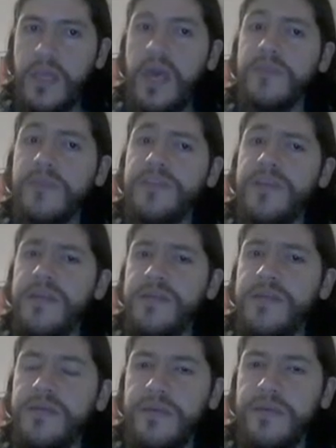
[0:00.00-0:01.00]
have
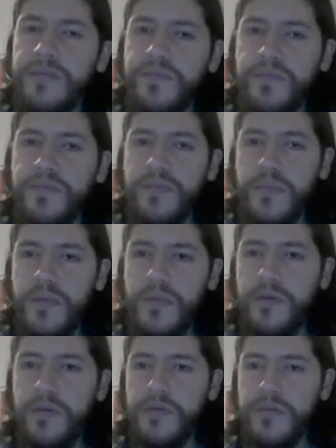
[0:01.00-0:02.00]
decided to
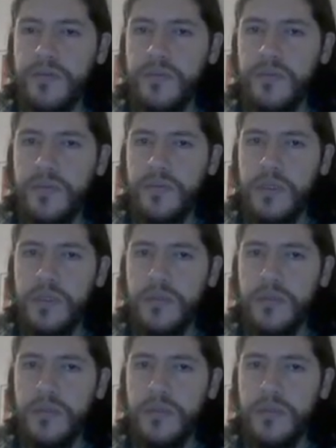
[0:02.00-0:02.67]
focus on